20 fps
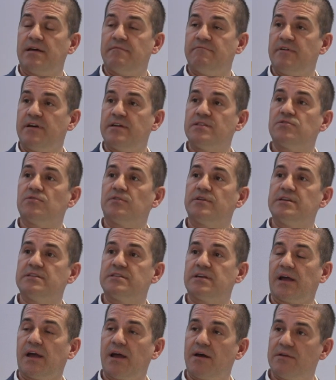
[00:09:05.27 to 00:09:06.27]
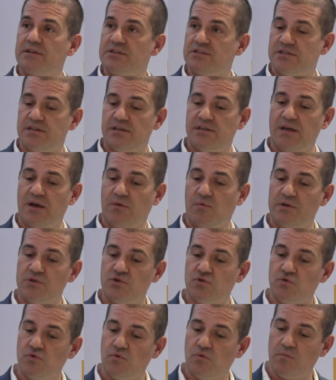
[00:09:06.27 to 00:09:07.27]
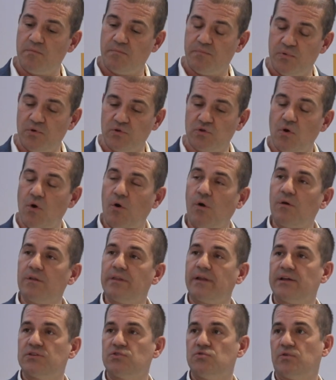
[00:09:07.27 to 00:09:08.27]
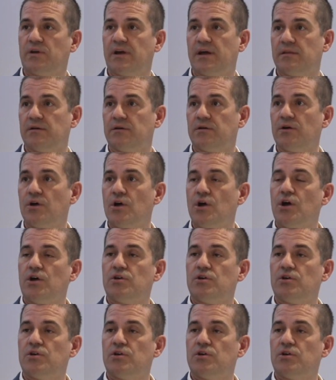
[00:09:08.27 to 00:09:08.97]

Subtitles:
Eventually is a guarantee that when you put all that together,